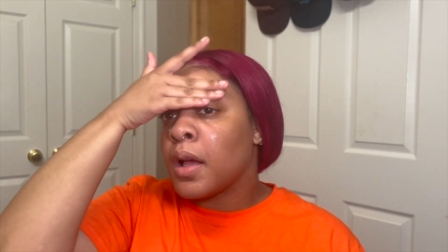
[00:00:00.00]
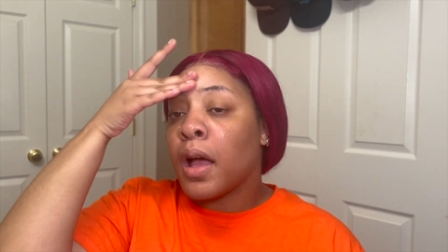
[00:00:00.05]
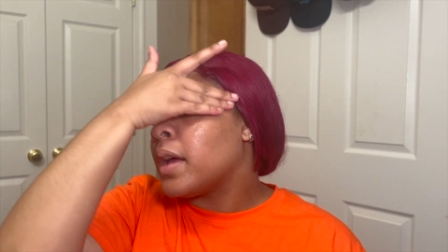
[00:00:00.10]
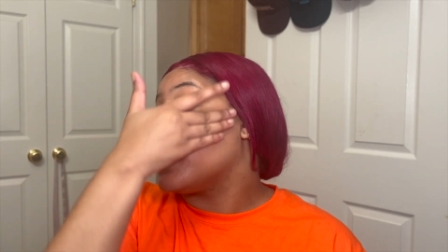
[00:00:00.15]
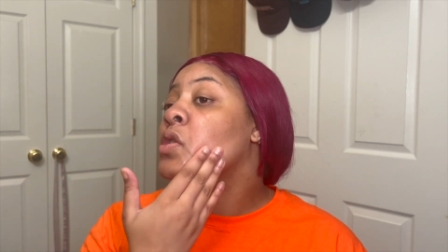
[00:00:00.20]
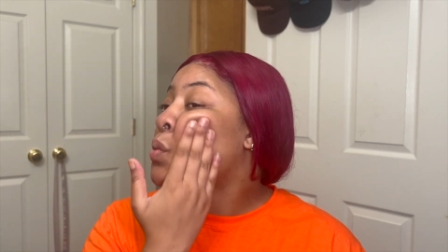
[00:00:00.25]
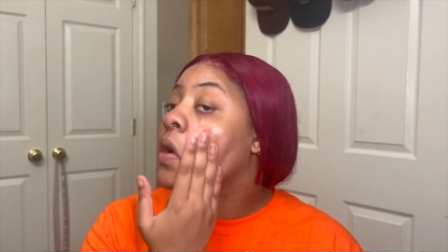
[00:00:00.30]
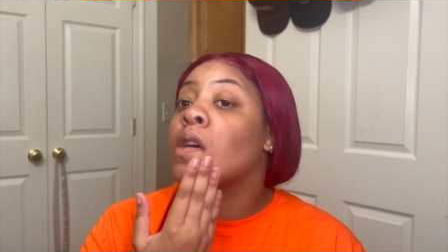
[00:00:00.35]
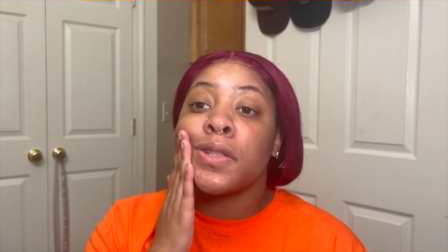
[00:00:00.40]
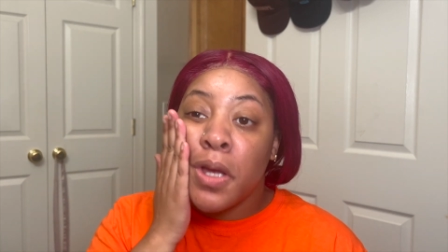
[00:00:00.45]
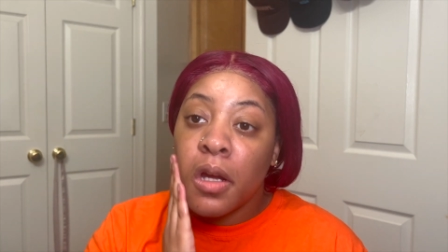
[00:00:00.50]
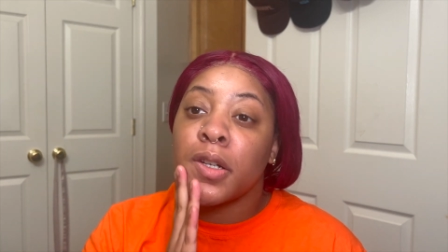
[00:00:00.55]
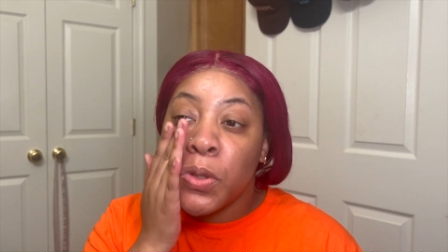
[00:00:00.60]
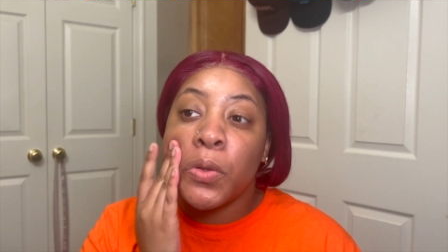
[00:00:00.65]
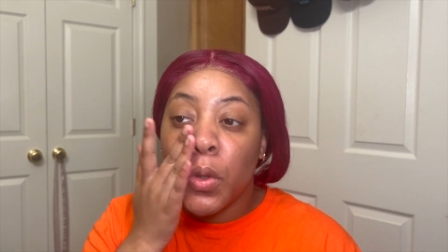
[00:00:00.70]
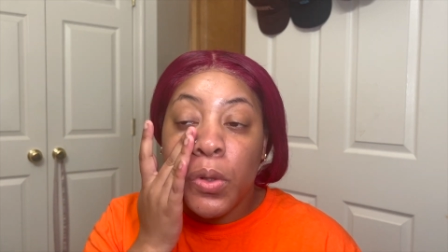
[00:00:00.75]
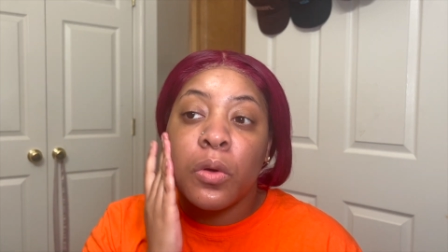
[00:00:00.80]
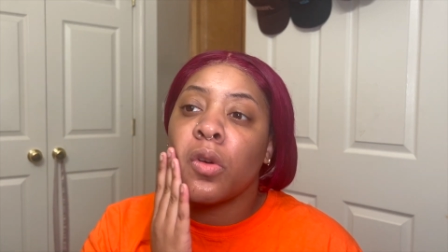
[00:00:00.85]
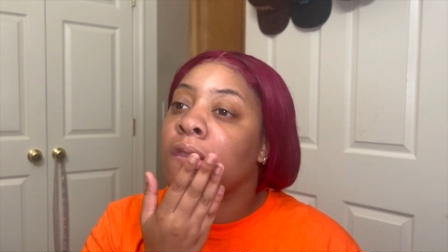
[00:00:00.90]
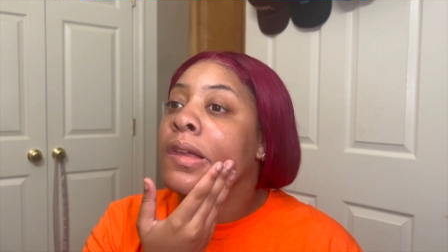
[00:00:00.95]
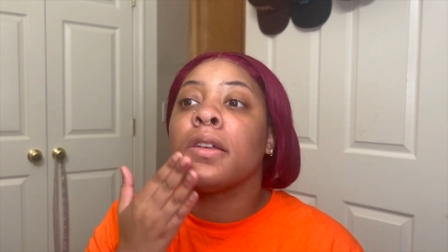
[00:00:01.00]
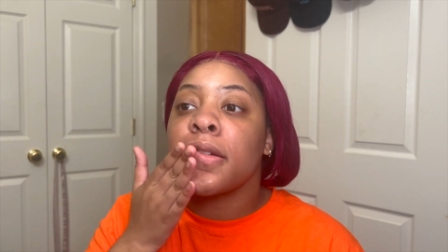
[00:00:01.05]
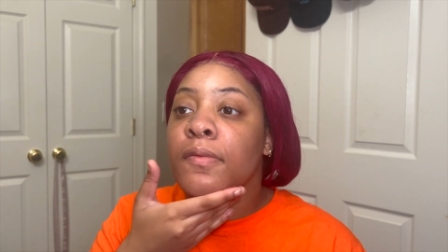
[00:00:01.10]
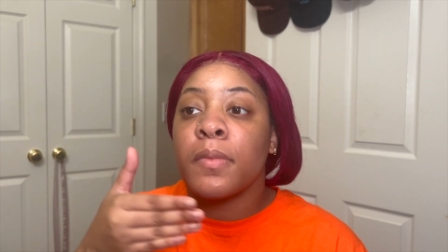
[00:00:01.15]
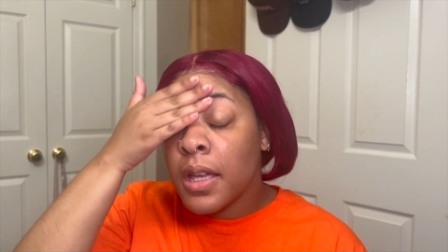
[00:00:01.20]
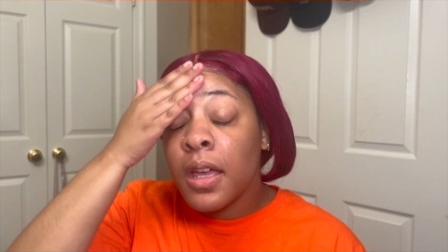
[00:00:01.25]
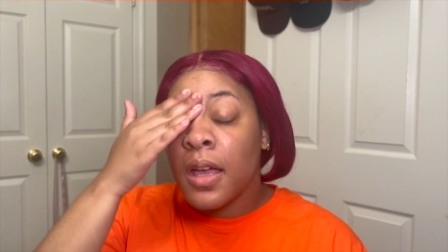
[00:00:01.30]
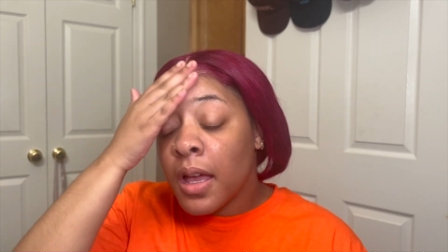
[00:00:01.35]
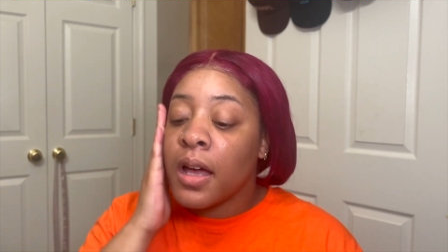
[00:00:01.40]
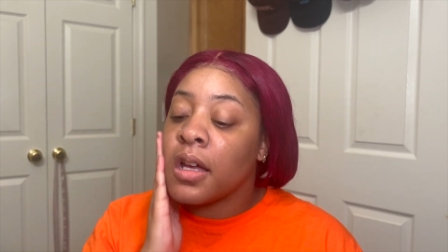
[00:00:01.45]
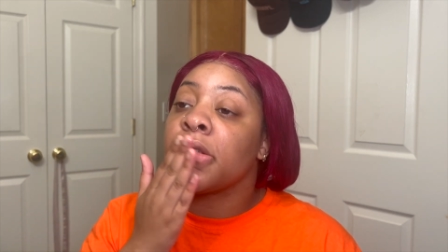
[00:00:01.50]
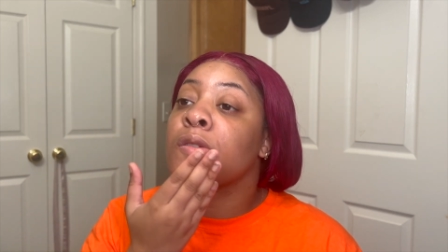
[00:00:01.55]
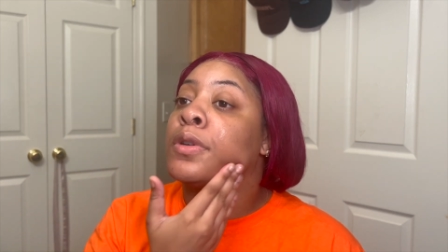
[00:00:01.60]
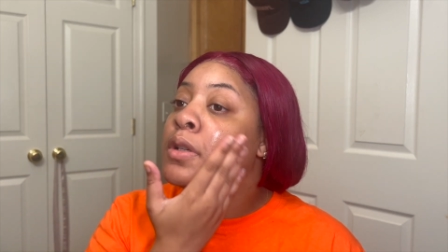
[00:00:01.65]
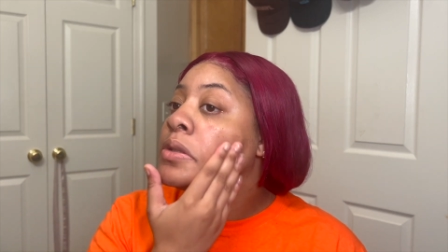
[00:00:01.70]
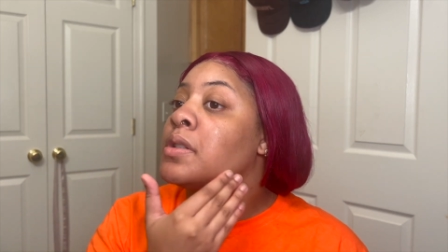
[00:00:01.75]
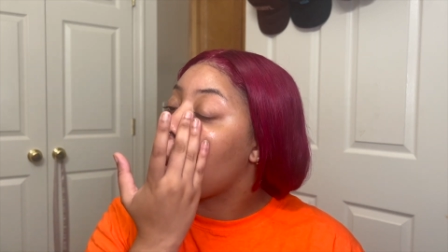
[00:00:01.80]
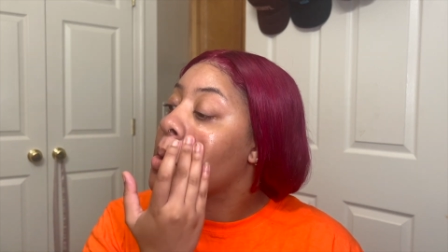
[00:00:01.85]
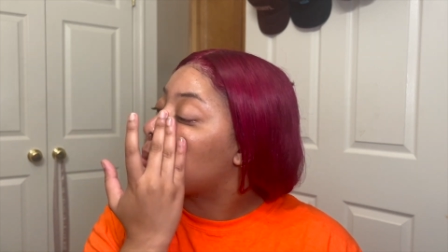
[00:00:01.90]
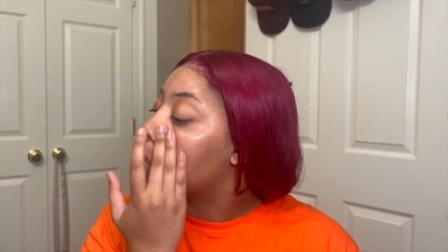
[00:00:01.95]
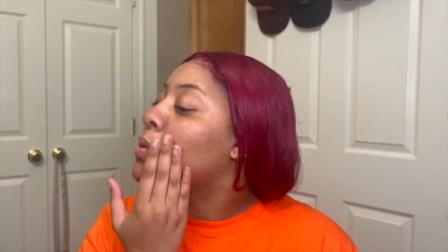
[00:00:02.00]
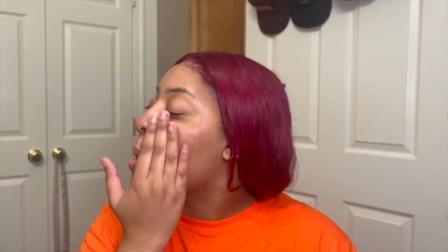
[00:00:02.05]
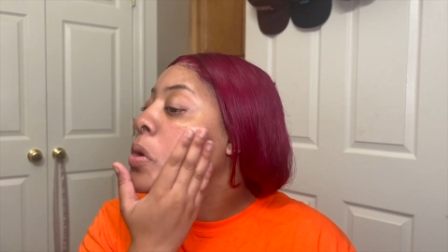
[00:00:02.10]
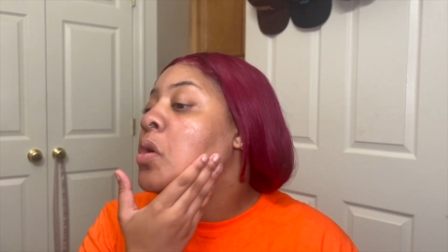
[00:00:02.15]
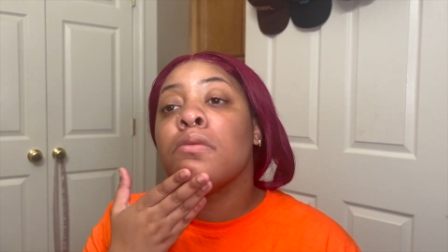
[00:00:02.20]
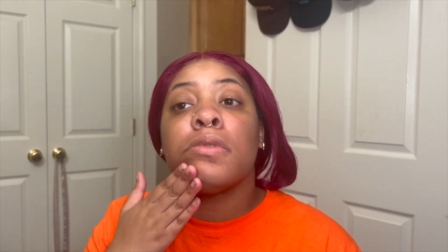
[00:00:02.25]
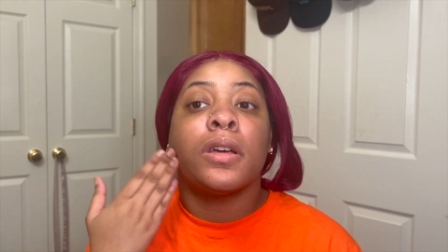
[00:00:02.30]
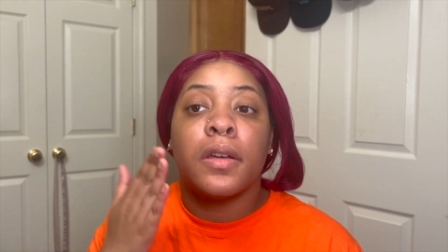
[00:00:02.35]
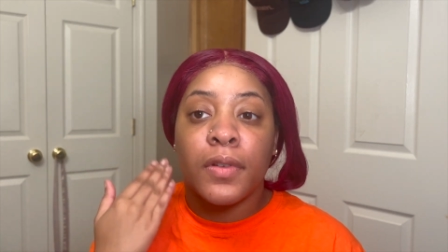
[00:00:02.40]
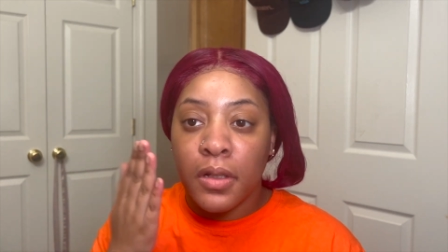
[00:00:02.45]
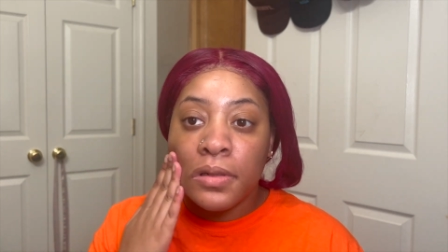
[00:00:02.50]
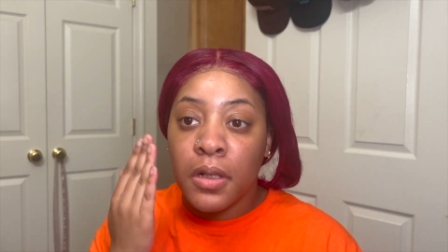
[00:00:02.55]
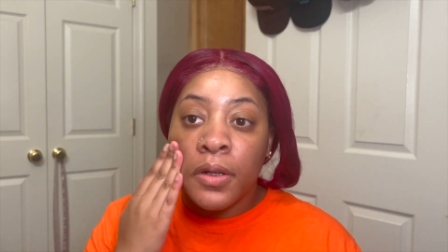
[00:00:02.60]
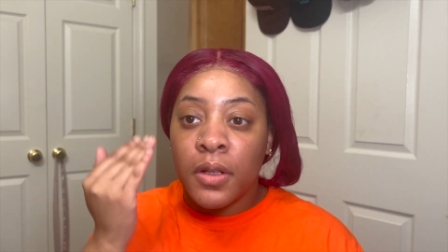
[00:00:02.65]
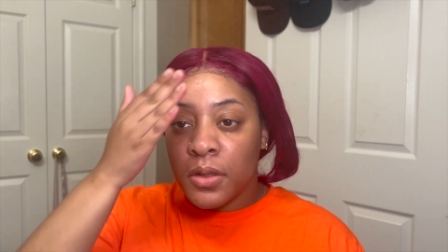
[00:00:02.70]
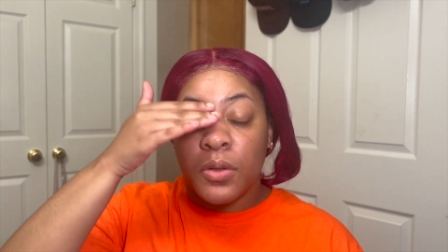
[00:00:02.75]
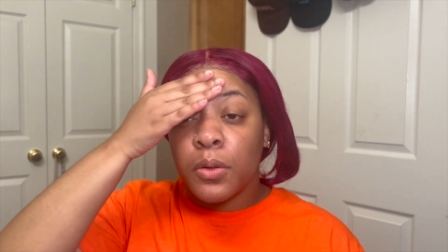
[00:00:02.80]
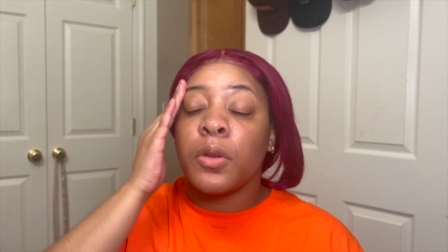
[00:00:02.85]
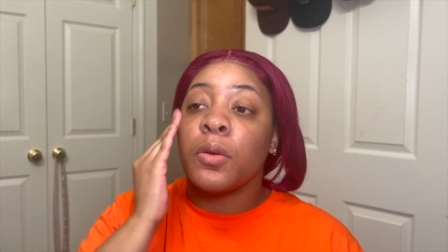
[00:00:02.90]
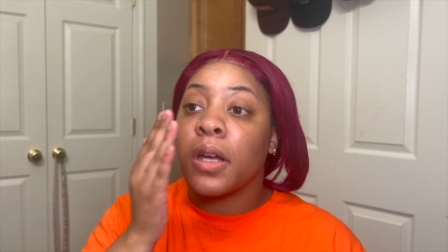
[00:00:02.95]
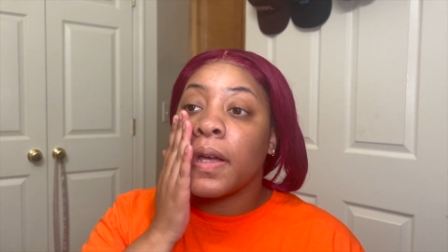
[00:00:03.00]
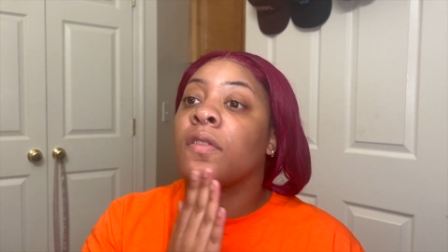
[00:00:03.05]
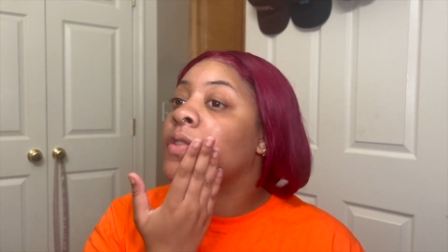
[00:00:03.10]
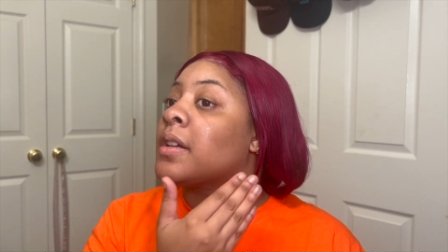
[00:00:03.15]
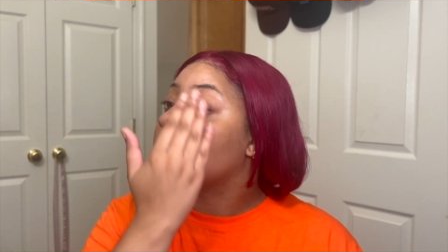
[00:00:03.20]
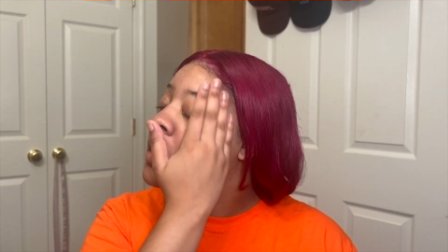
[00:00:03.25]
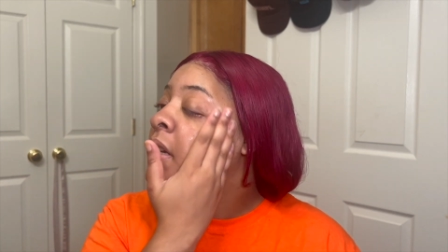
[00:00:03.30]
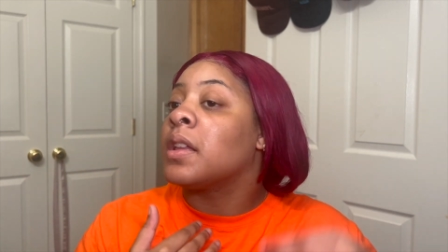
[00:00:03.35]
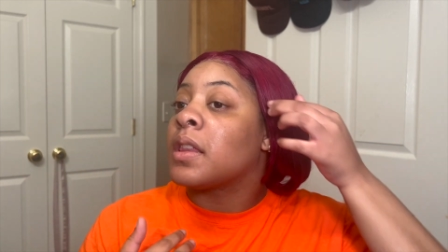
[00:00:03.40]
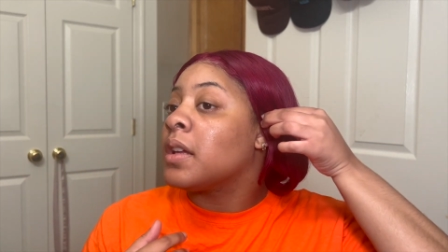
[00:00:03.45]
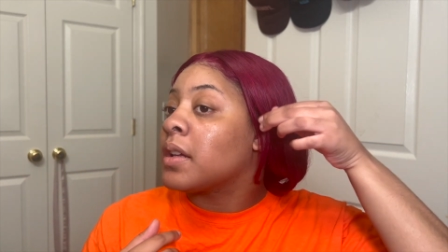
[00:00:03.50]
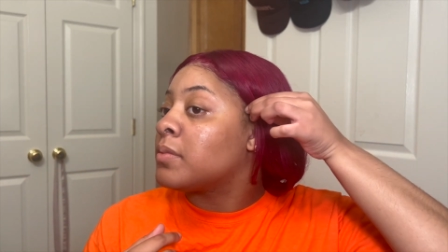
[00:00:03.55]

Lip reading: Power Grip Primer. Ain't that what it's called, y'all? I don't